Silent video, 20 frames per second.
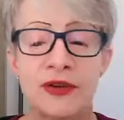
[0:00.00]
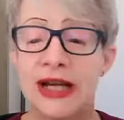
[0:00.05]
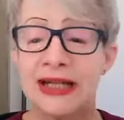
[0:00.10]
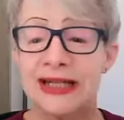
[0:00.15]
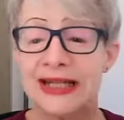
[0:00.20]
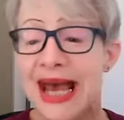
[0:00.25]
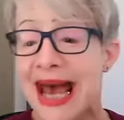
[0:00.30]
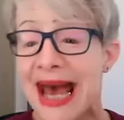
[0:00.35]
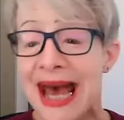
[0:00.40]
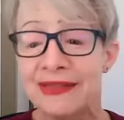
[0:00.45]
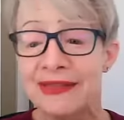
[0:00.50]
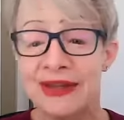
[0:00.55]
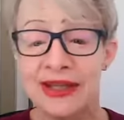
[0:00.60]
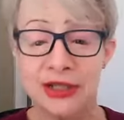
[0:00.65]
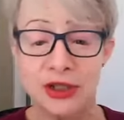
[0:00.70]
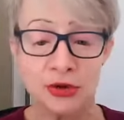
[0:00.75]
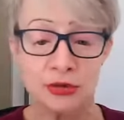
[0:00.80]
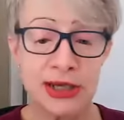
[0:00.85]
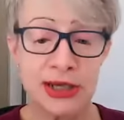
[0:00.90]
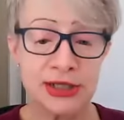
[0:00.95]
in fact, had
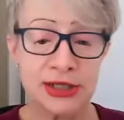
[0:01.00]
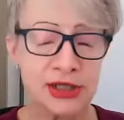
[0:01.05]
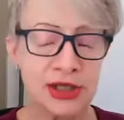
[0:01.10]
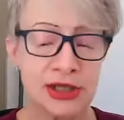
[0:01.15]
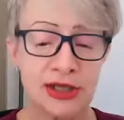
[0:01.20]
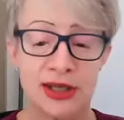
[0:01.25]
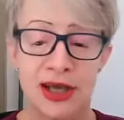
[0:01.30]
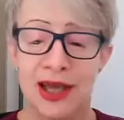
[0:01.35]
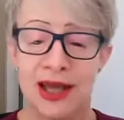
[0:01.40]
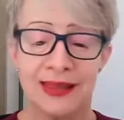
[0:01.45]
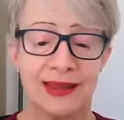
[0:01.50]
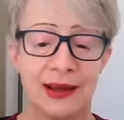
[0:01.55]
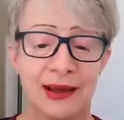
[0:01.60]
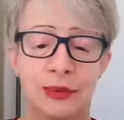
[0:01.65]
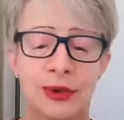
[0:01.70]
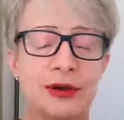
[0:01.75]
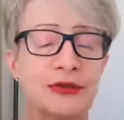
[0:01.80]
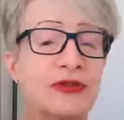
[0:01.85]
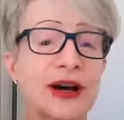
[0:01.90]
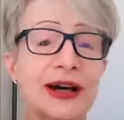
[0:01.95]
they trusted, they
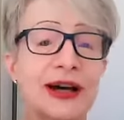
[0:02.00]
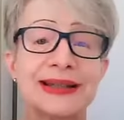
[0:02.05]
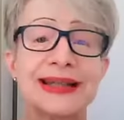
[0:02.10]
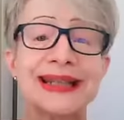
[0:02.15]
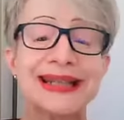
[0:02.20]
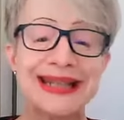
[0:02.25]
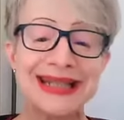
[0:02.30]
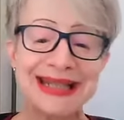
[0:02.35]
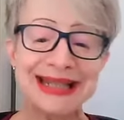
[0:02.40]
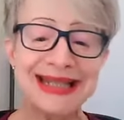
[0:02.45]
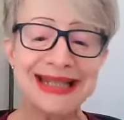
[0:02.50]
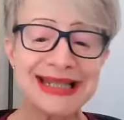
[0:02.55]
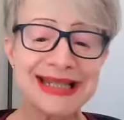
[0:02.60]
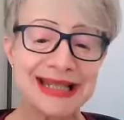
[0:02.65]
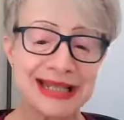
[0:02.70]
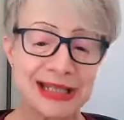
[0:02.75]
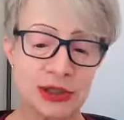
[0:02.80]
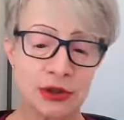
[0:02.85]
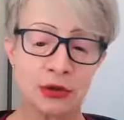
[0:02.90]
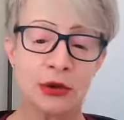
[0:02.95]
would have found it
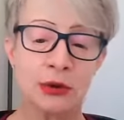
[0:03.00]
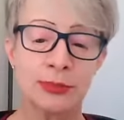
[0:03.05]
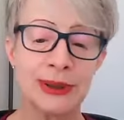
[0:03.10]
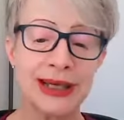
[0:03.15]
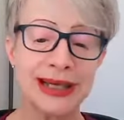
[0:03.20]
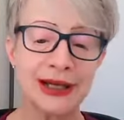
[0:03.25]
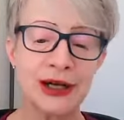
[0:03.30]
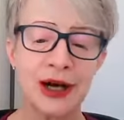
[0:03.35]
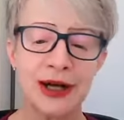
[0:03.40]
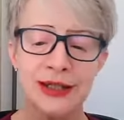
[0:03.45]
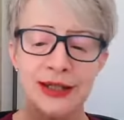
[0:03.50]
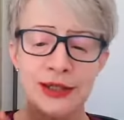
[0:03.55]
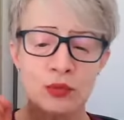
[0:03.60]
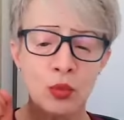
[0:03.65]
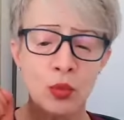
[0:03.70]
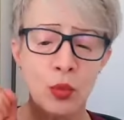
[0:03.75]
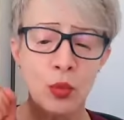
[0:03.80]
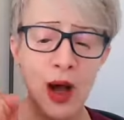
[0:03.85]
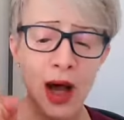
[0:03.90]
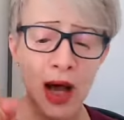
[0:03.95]
easy to obey God's
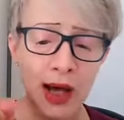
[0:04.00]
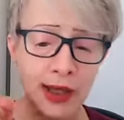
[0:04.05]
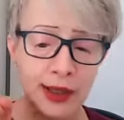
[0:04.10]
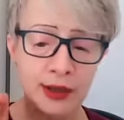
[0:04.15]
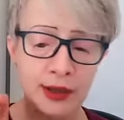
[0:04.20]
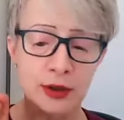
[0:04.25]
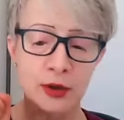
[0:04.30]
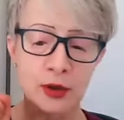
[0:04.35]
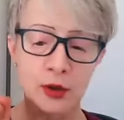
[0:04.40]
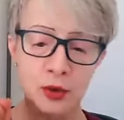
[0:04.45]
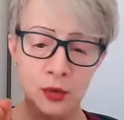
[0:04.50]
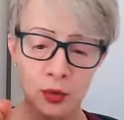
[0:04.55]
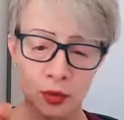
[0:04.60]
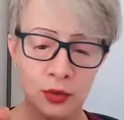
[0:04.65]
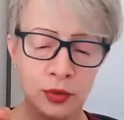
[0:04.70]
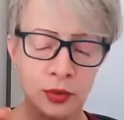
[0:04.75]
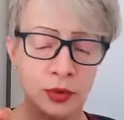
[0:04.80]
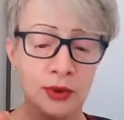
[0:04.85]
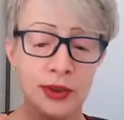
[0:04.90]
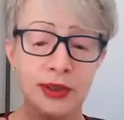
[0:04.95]
one
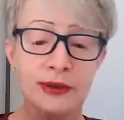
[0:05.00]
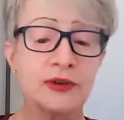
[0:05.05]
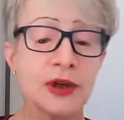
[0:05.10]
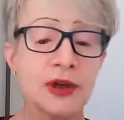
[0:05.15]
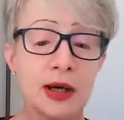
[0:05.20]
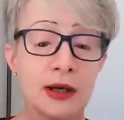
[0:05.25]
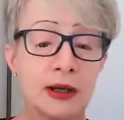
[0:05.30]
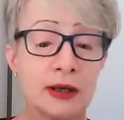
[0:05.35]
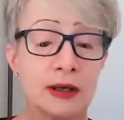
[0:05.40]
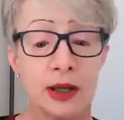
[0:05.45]
rule of